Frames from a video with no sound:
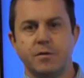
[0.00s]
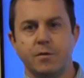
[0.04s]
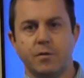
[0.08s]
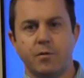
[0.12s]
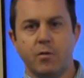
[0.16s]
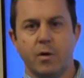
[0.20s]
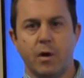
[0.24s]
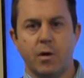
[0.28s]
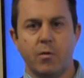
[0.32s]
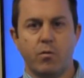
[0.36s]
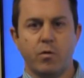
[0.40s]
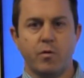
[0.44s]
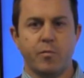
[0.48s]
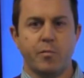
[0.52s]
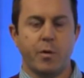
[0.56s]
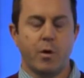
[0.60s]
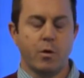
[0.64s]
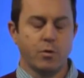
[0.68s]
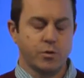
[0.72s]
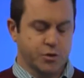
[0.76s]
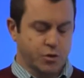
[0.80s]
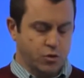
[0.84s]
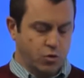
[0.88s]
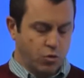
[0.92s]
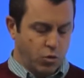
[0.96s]
with
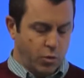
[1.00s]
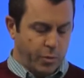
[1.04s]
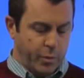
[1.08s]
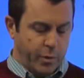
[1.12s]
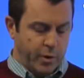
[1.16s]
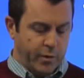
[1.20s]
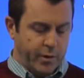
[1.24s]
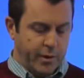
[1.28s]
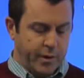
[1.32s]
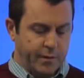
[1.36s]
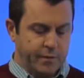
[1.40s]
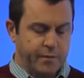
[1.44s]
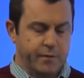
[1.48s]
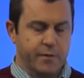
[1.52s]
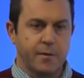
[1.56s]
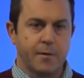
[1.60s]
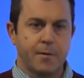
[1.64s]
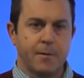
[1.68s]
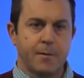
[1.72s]
both school buildings.